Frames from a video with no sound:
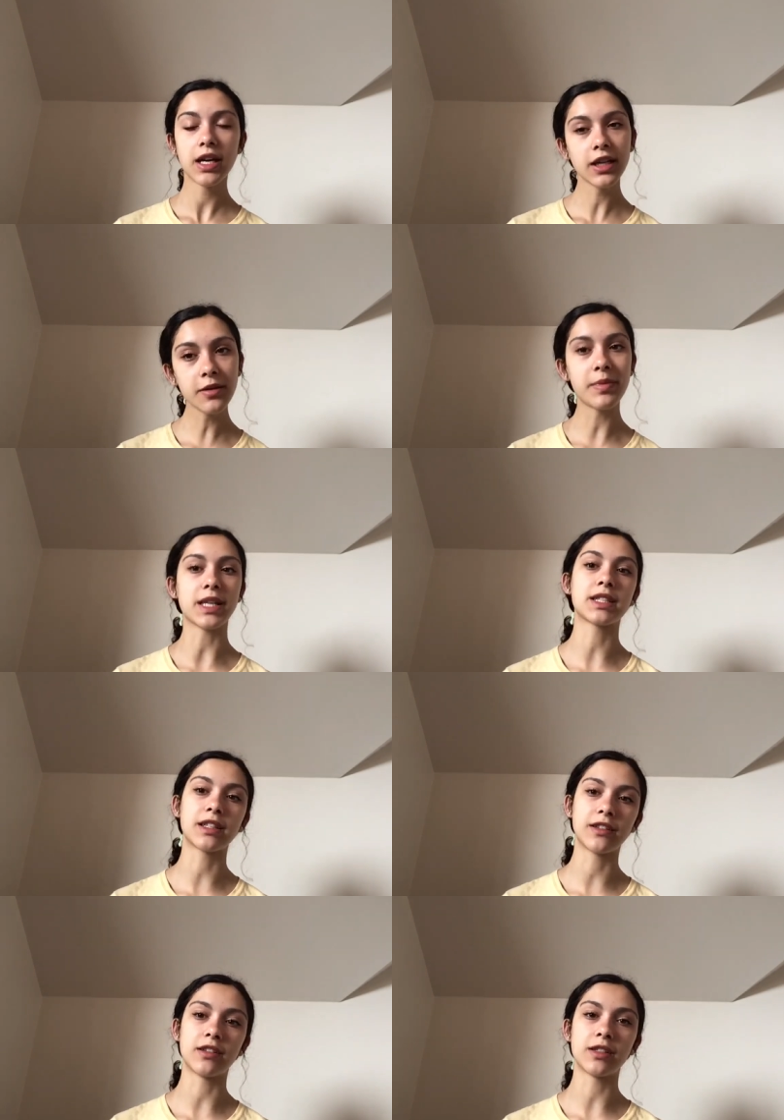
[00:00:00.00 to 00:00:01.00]
you're
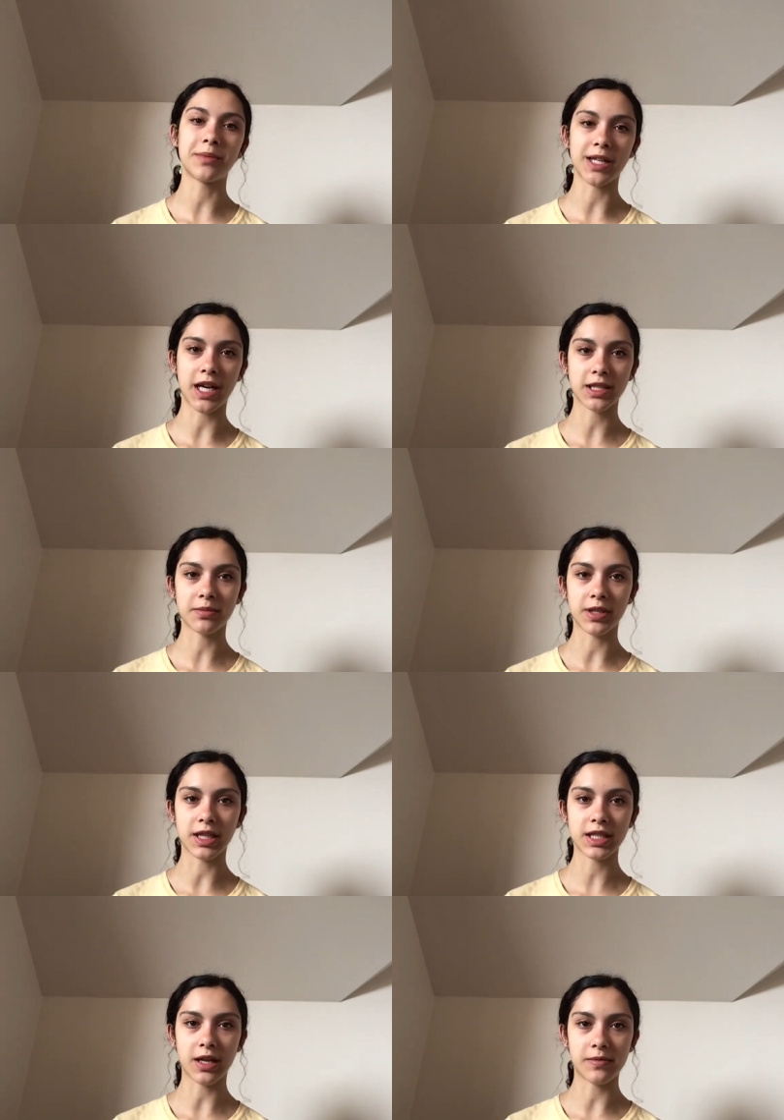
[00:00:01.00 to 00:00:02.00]
basically going to be an expert in
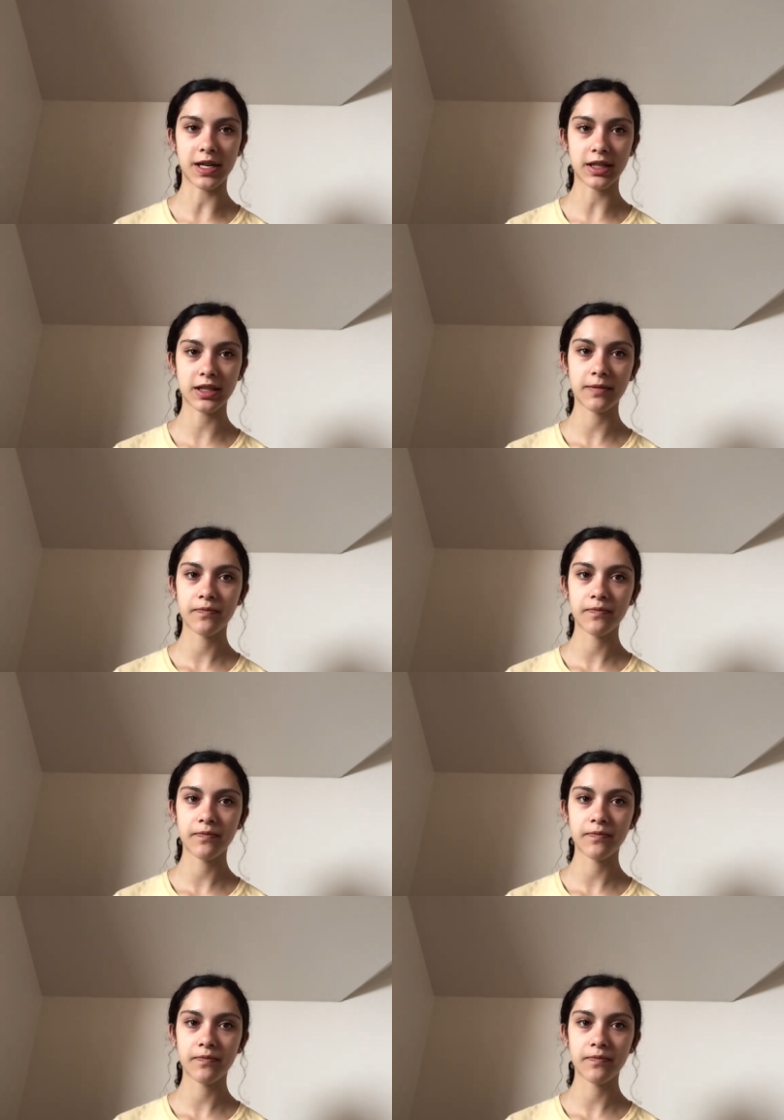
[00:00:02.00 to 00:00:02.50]
the subject.